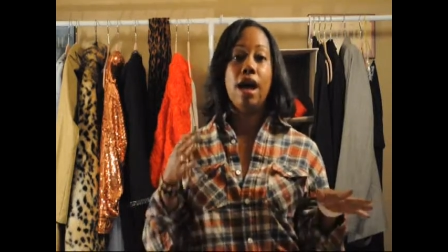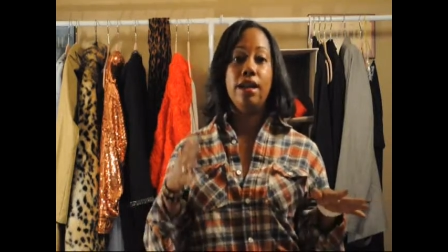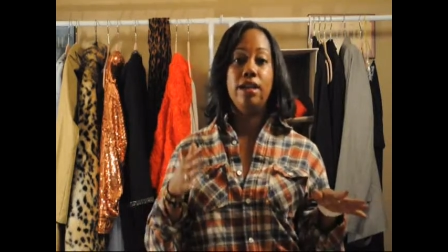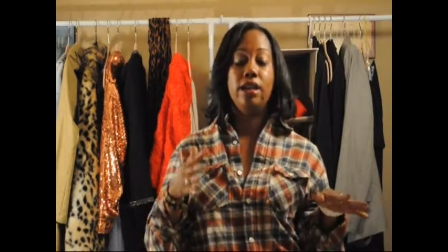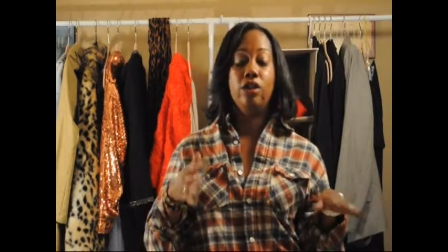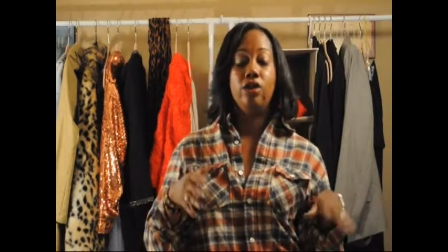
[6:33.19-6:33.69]

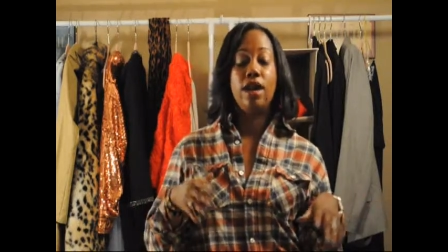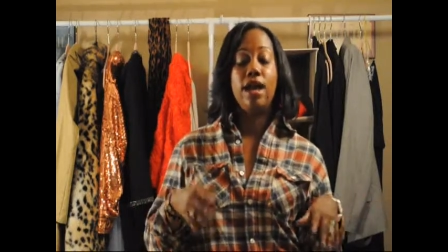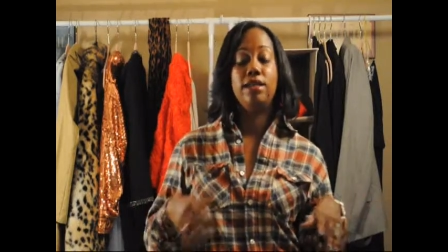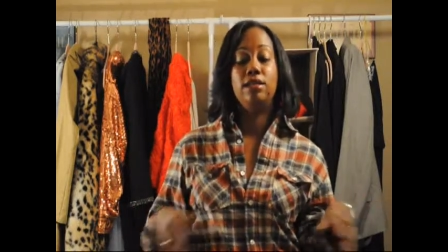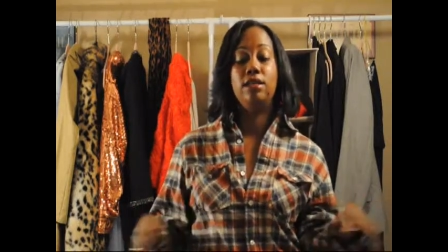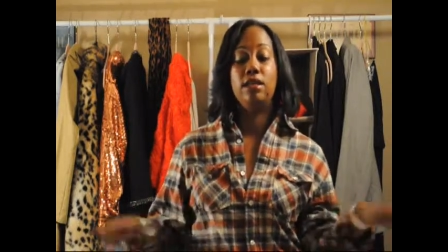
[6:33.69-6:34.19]
I need you
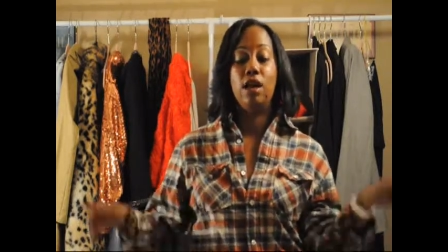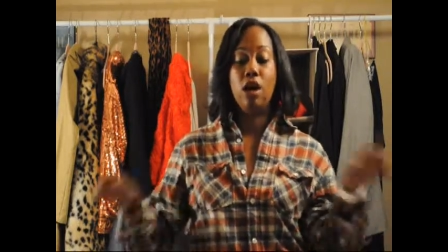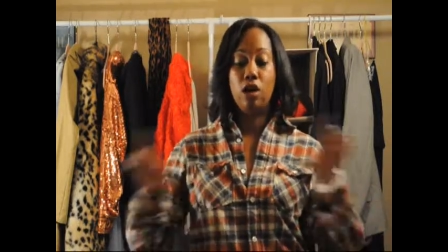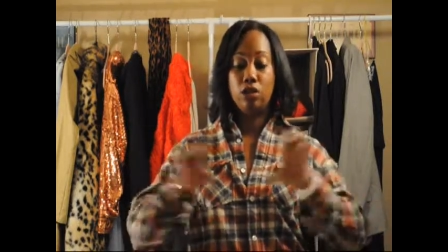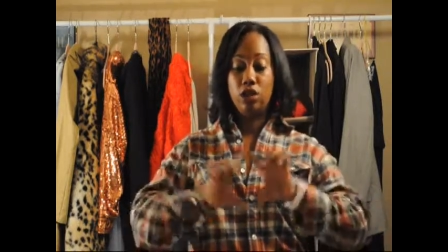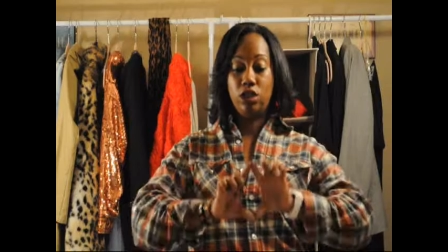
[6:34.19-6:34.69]
guys to
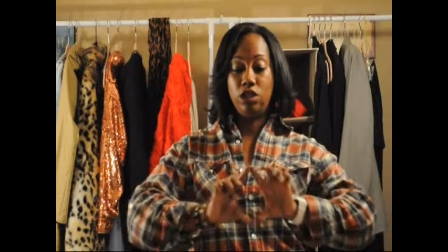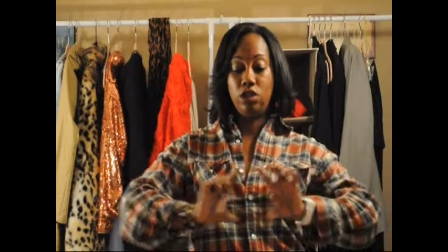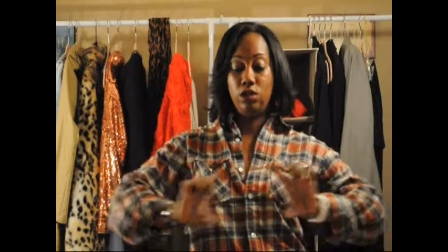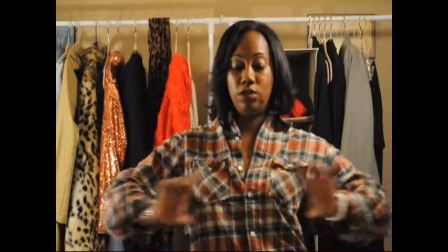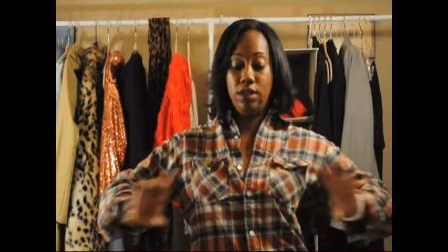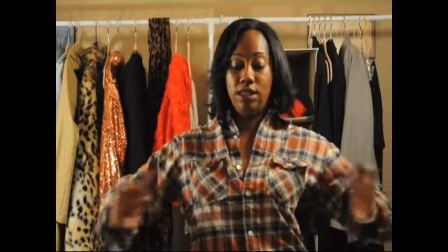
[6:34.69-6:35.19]
go to
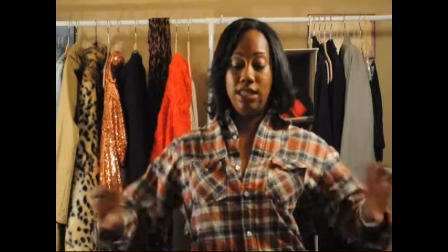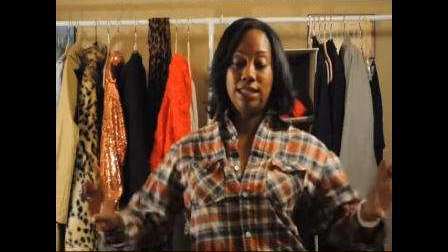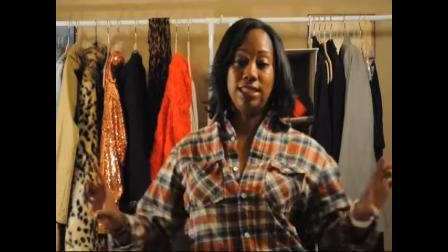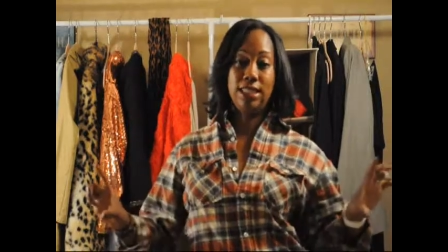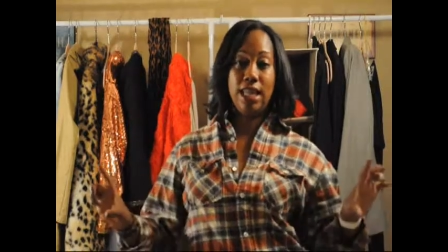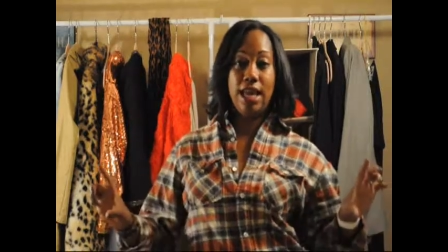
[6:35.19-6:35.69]

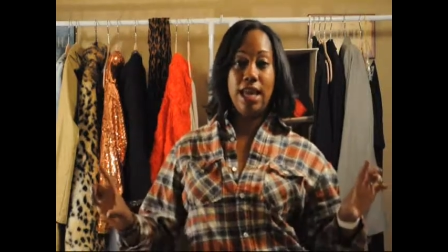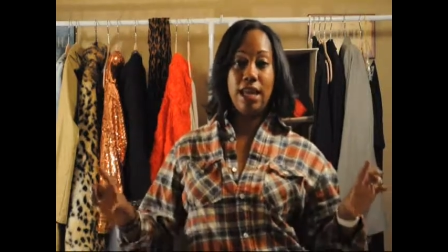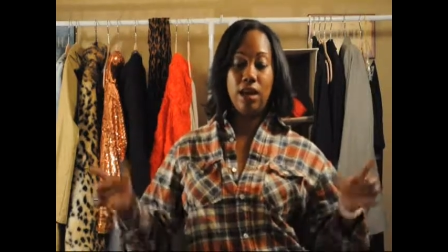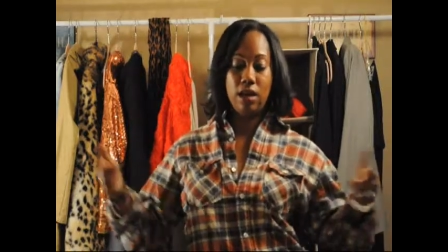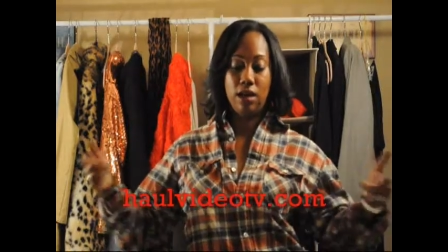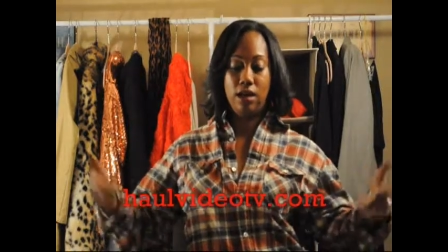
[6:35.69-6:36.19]
this
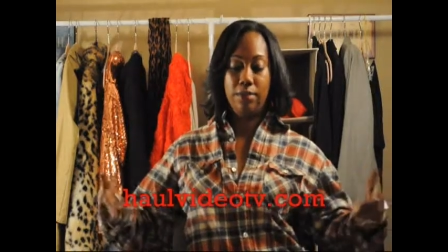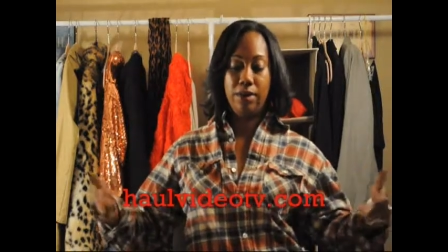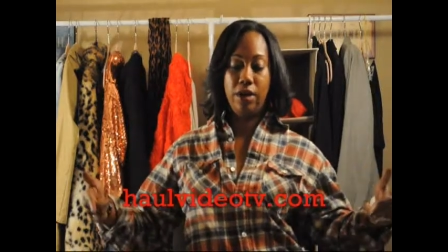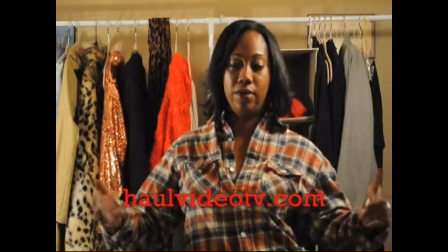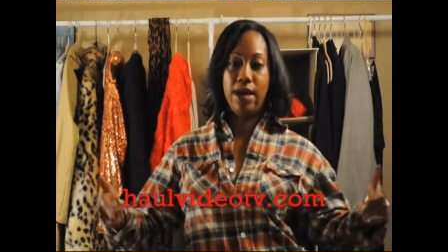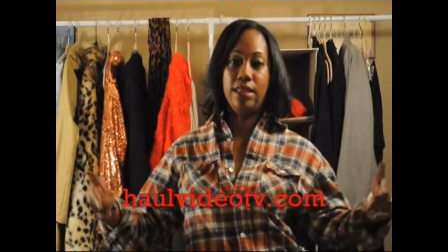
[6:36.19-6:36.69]
link. I'll
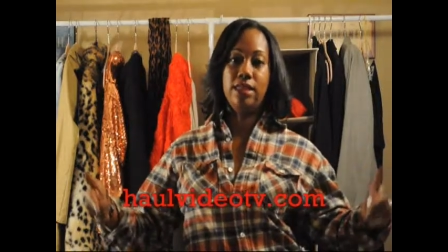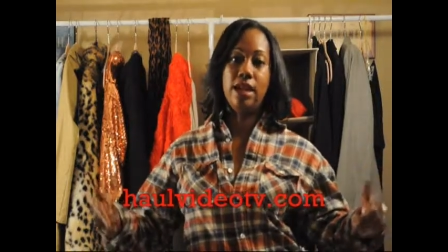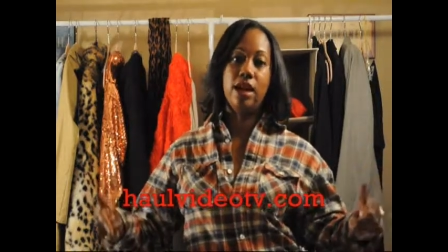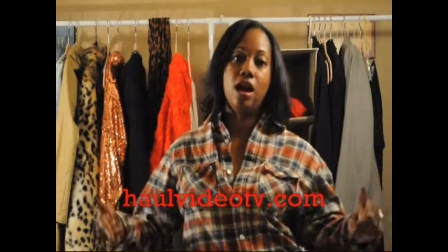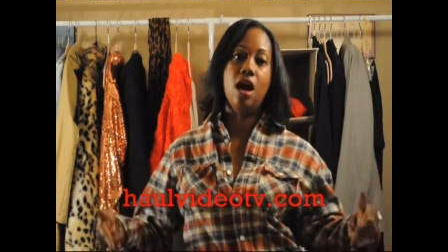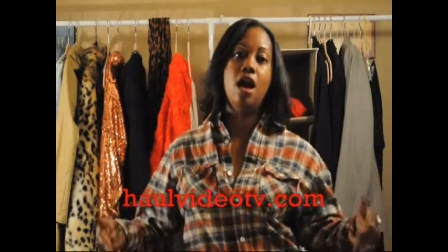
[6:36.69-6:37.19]
put it right
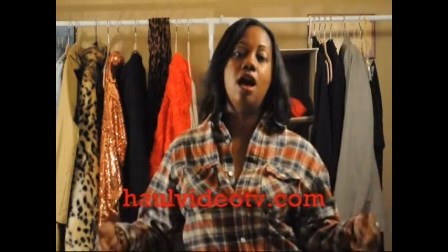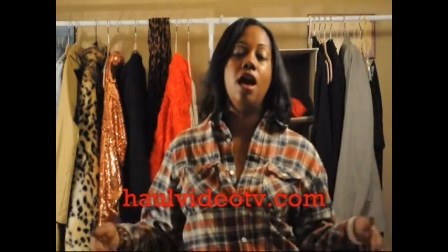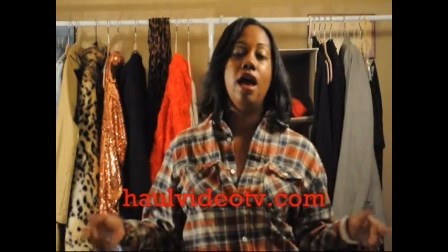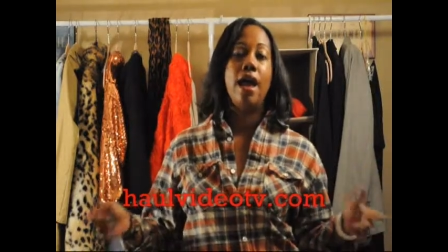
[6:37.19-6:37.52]
there